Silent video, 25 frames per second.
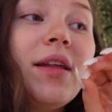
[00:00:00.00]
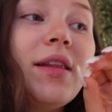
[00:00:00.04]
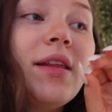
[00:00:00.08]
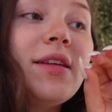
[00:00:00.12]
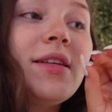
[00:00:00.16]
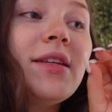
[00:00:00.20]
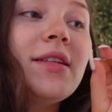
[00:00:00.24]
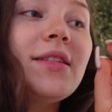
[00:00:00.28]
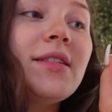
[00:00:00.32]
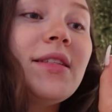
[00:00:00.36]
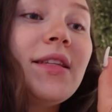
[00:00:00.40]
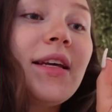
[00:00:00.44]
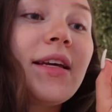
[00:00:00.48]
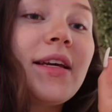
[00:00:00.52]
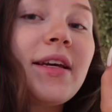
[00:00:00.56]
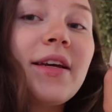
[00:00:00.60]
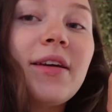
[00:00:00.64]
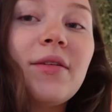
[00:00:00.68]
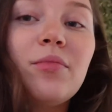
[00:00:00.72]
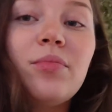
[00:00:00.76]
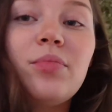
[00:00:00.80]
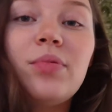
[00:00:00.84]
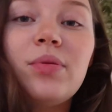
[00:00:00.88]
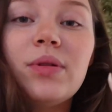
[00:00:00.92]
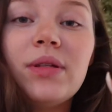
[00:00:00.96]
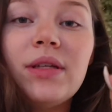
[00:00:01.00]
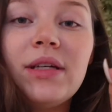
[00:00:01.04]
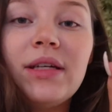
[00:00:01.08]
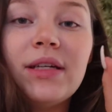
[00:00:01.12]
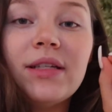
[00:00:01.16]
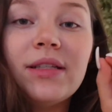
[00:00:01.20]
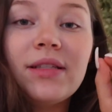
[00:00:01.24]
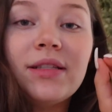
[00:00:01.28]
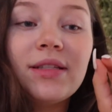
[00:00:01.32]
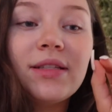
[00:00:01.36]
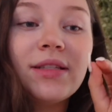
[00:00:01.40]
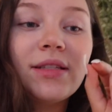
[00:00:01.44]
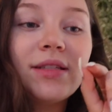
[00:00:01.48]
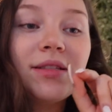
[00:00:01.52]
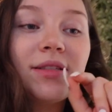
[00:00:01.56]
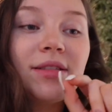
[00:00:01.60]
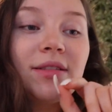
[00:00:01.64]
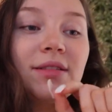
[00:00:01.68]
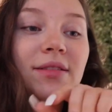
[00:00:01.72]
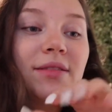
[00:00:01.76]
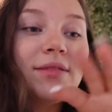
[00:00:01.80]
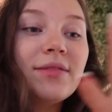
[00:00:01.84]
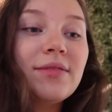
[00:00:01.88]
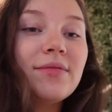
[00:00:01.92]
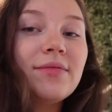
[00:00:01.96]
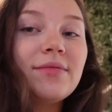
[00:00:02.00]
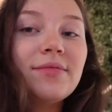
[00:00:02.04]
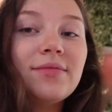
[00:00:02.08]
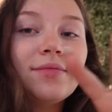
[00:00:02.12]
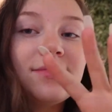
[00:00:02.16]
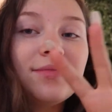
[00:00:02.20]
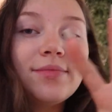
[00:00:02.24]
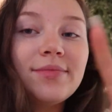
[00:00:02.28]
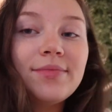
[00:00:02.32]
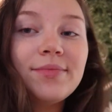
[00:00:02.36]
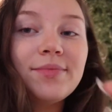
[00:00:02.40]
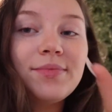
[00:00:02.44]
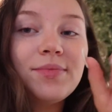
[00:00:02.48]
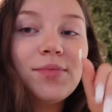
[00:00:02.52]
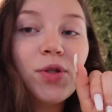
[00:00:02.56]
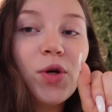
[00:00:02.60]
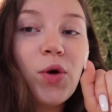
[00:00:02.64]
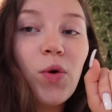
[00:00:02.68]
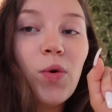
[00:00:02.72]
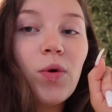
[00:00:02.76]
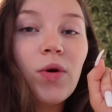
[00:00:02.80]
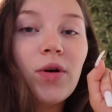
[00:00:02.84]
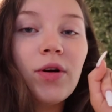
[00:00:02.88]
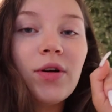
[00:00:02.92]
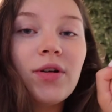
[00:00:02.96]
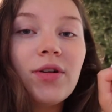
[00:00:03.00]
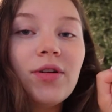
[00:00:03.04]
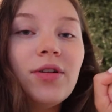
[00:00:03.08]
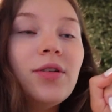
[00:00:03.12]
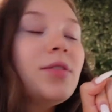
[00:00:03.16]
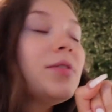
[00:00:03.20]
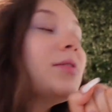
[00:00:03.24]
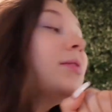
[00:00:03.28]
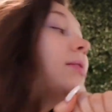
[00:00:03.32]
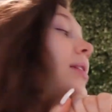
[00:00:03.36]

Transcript: this isn't like a complete tour.